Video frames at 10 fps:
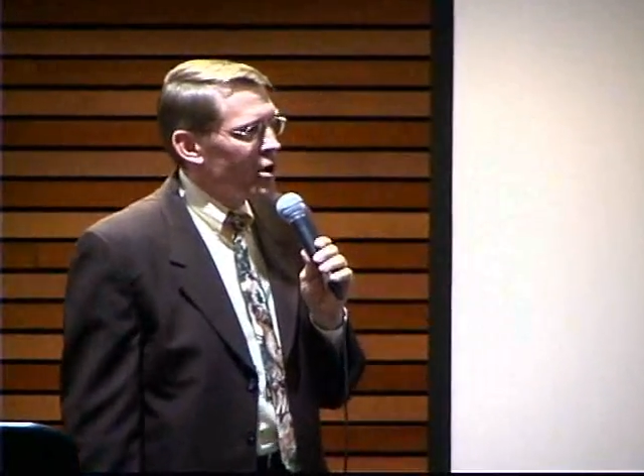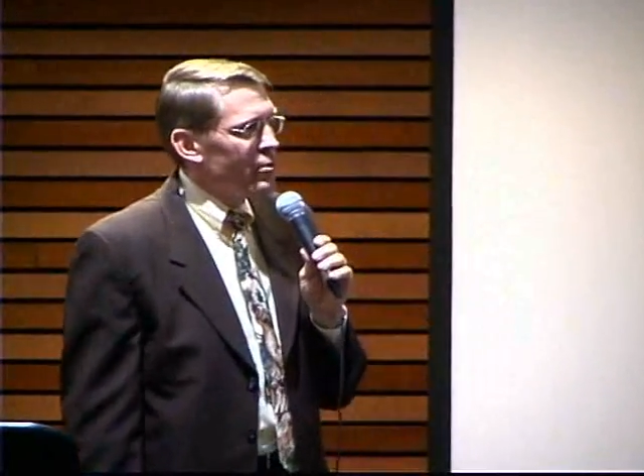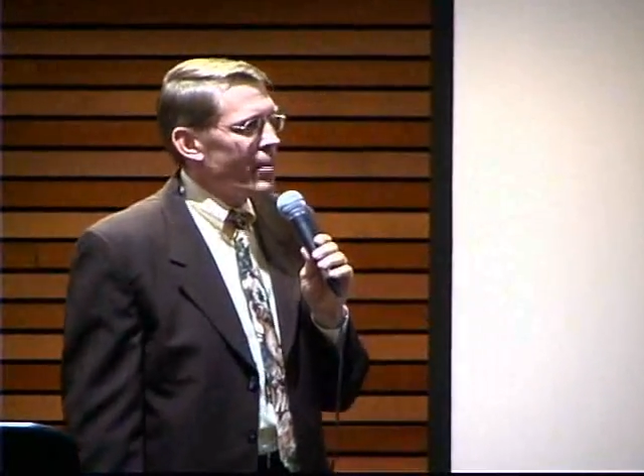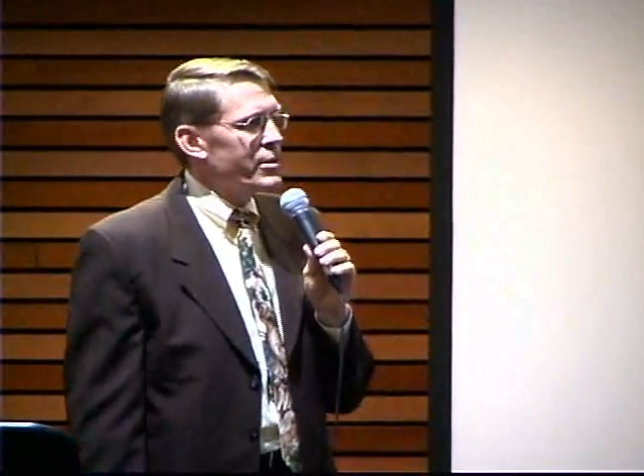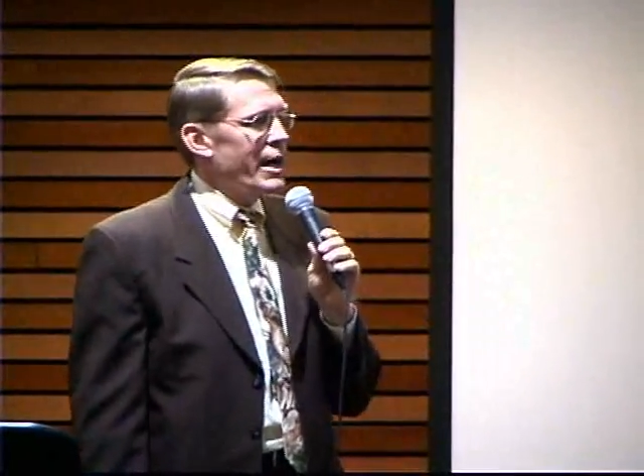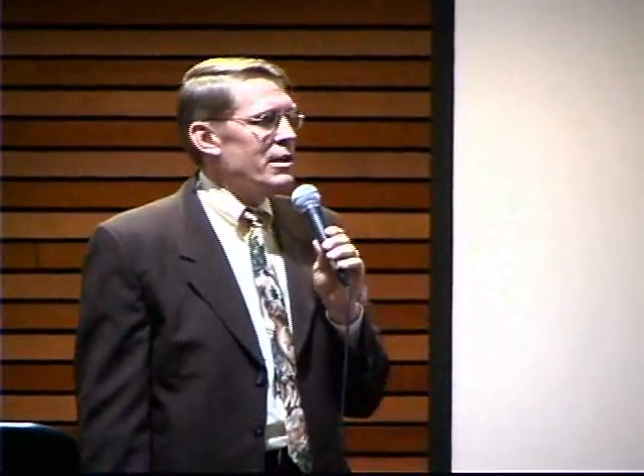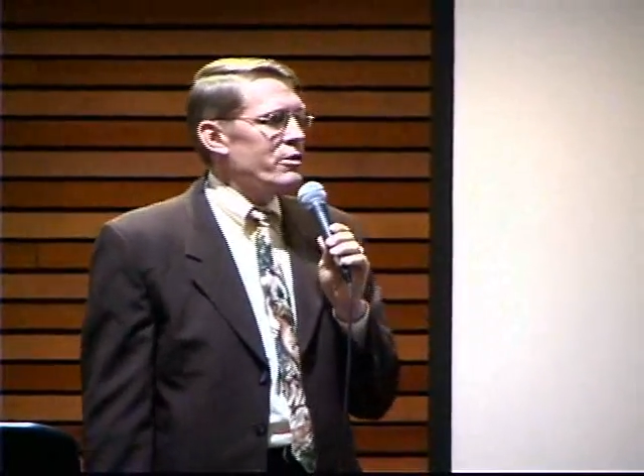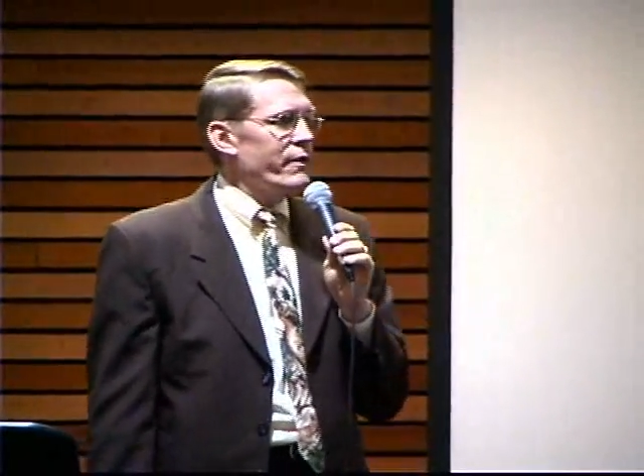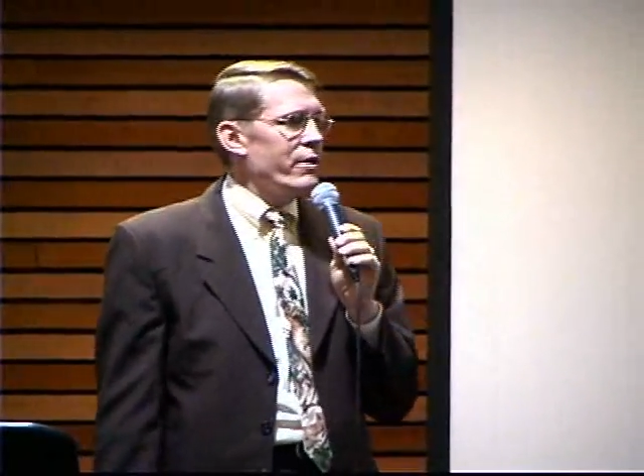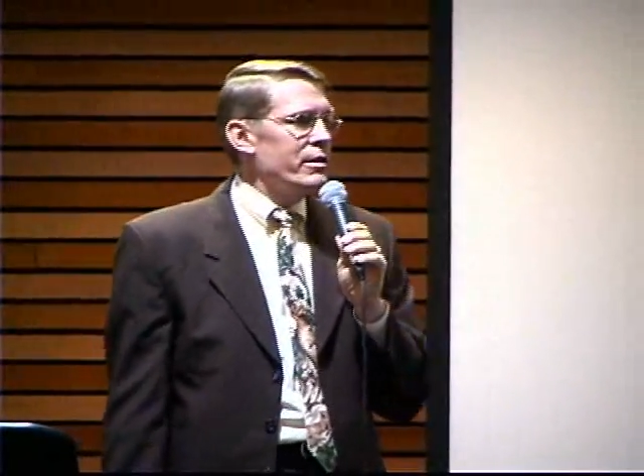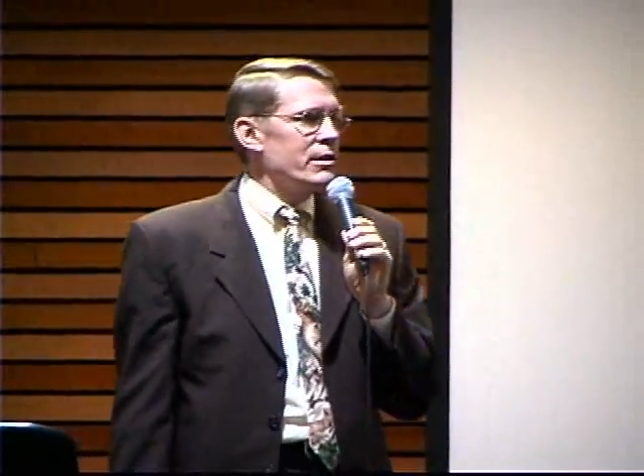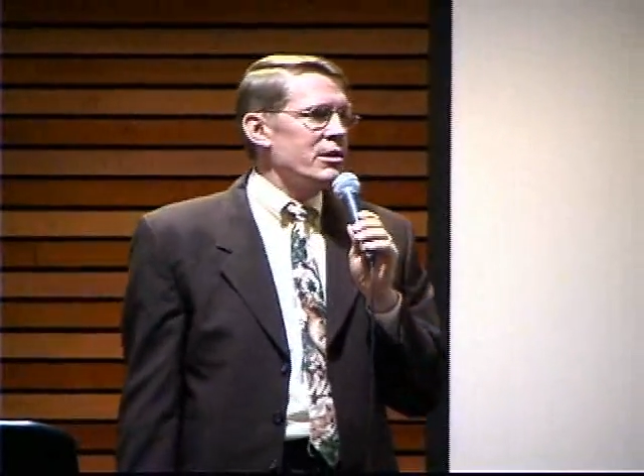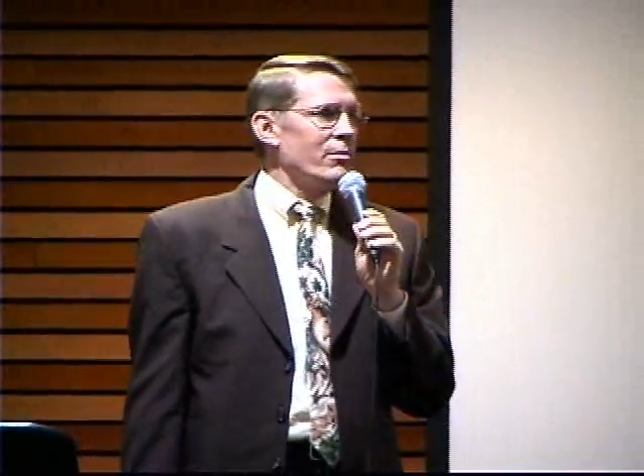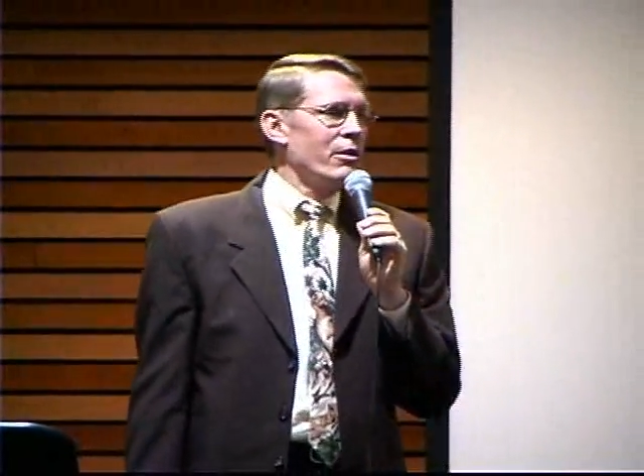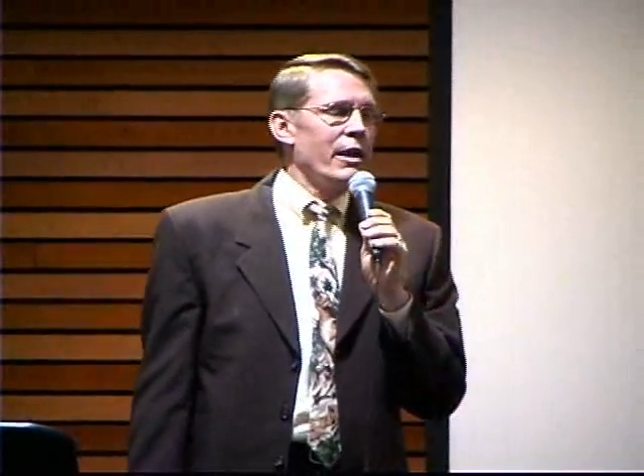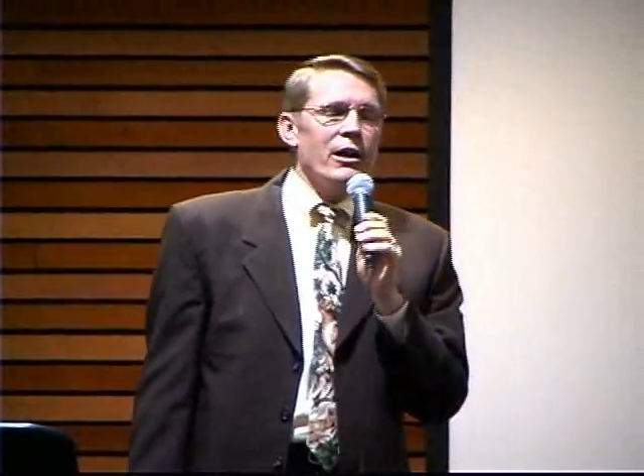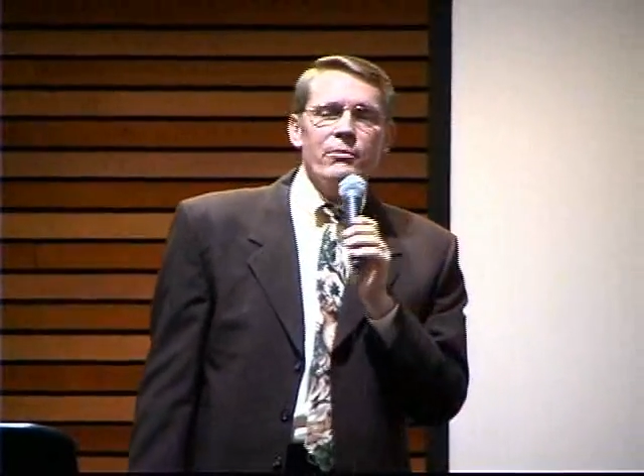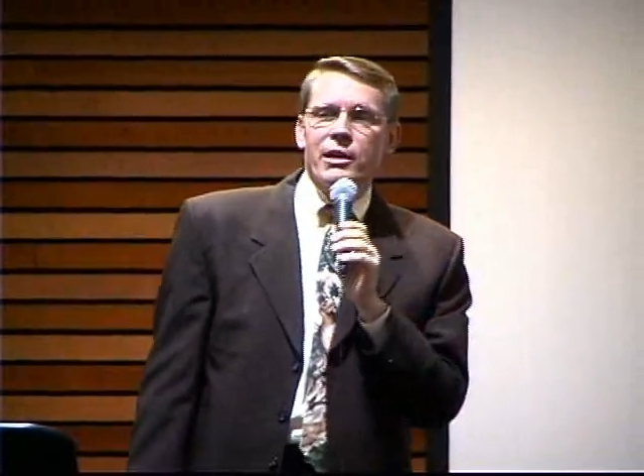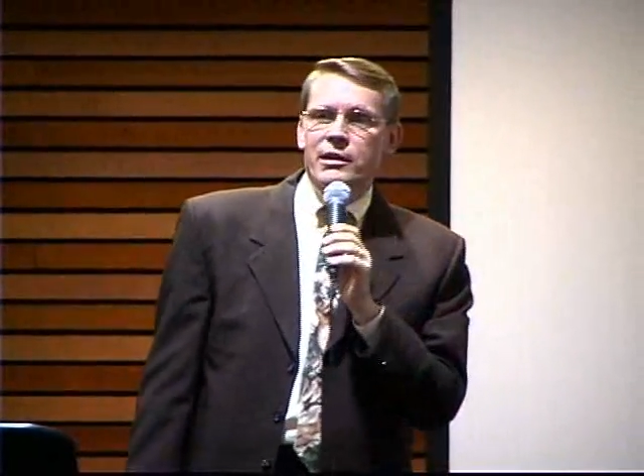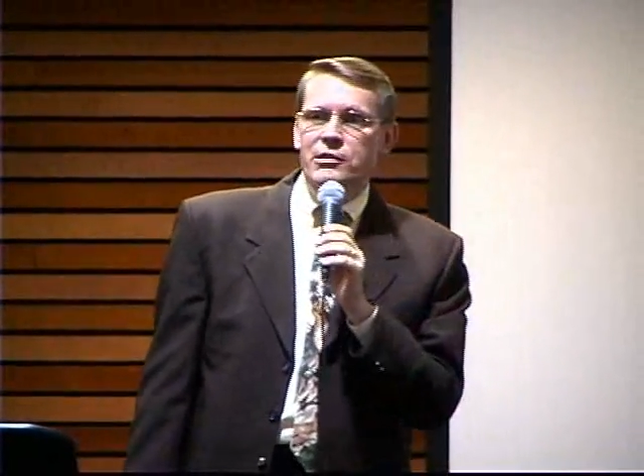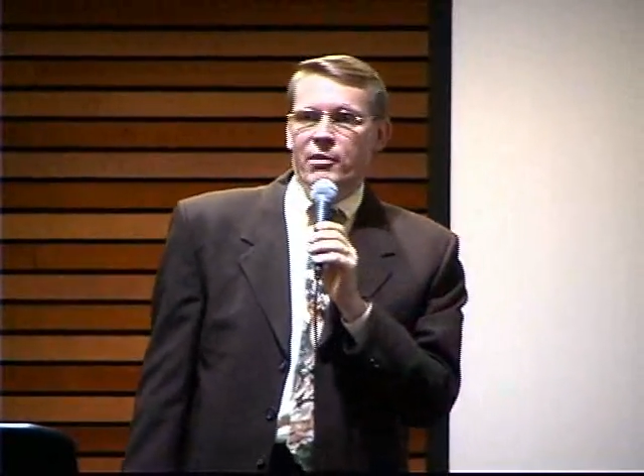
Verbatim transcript: Reptiles are found in a similar layer because